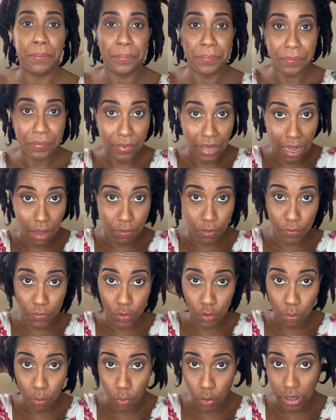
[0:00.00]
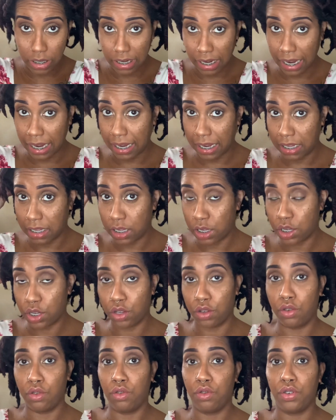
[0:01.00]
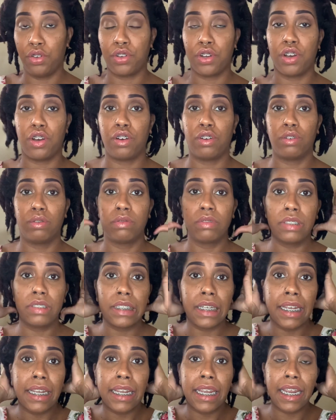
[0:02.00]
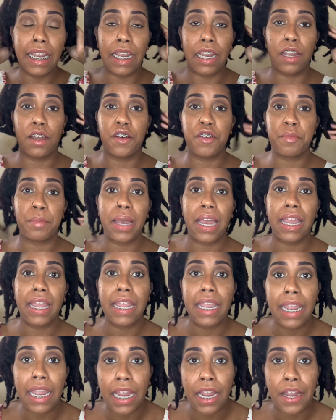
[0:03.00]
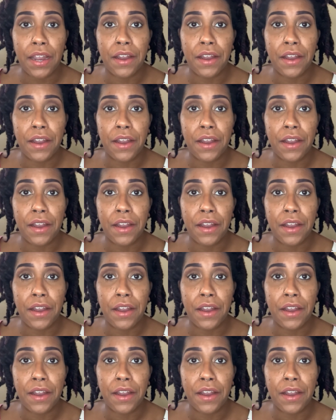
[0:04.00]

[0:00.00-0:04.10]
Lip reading: I have a few more days to, you know, take care of my hair